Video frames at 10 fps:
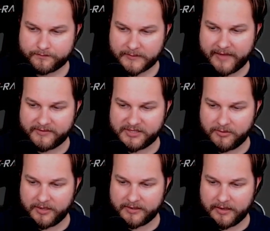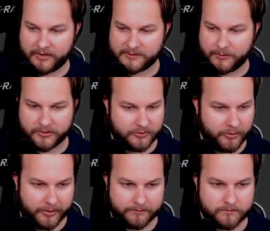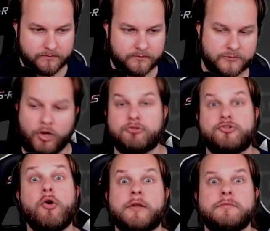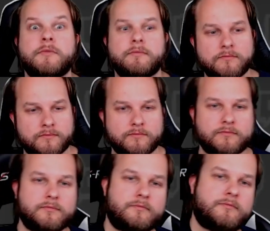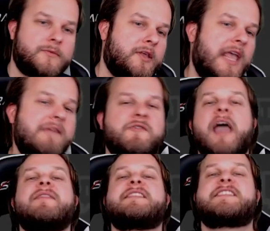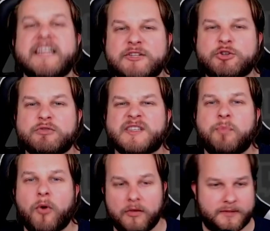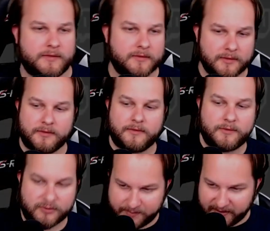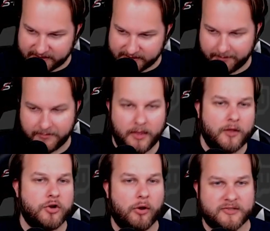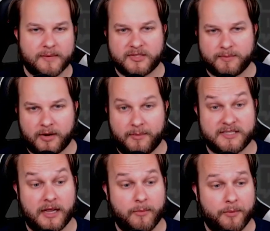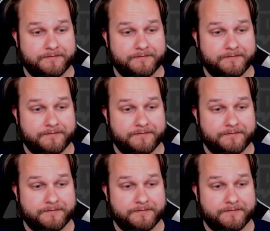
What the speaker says: I haven't seen Malignant. How can I spoil it? Don't do it. Don't do it! Even if you haven't seen it, don't spoil it. Don't speak its name. No, we'll talk about it tomorrow. I'm excited, though.